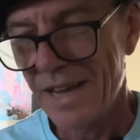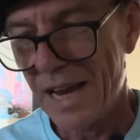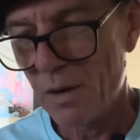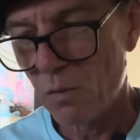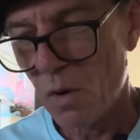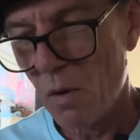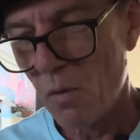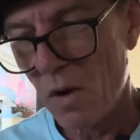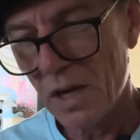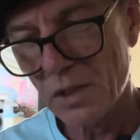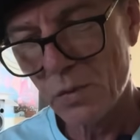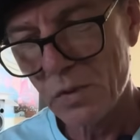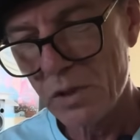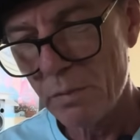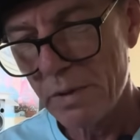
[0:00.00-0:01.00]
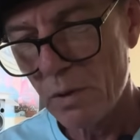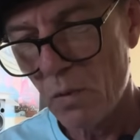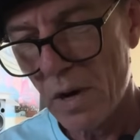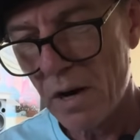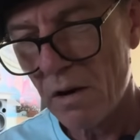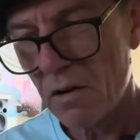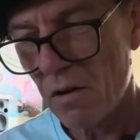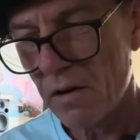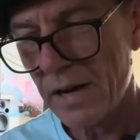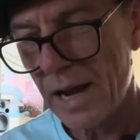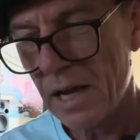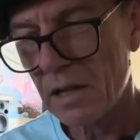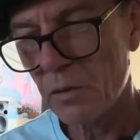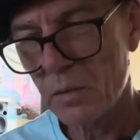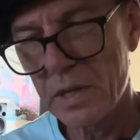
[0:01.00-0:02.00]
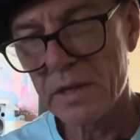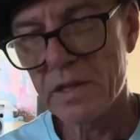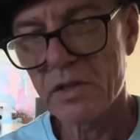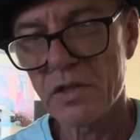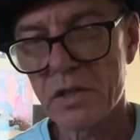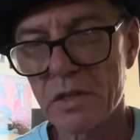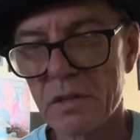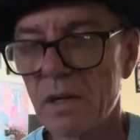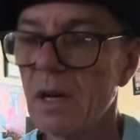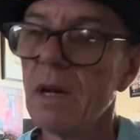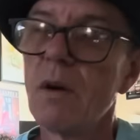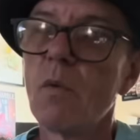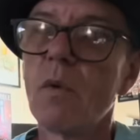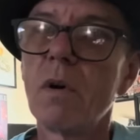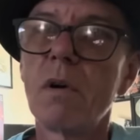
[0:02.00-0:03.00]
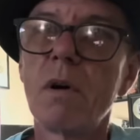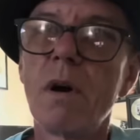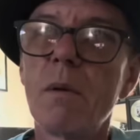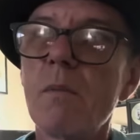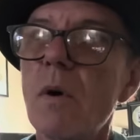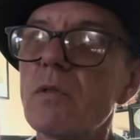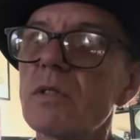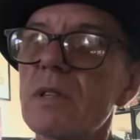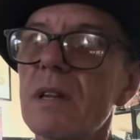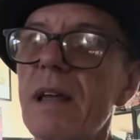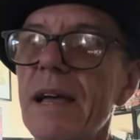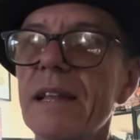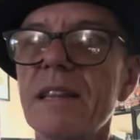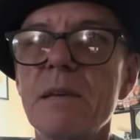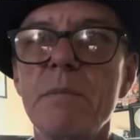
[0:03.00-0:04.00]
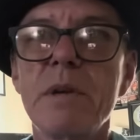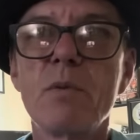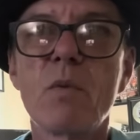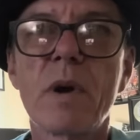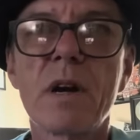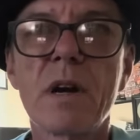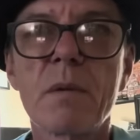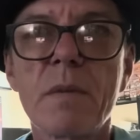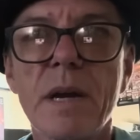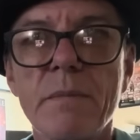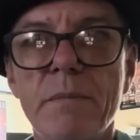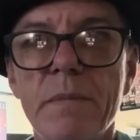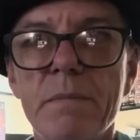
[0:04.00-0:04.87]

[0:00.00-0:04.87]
And what watch will you be wearing on Halloween this year? Well, I'll most likely be wearing my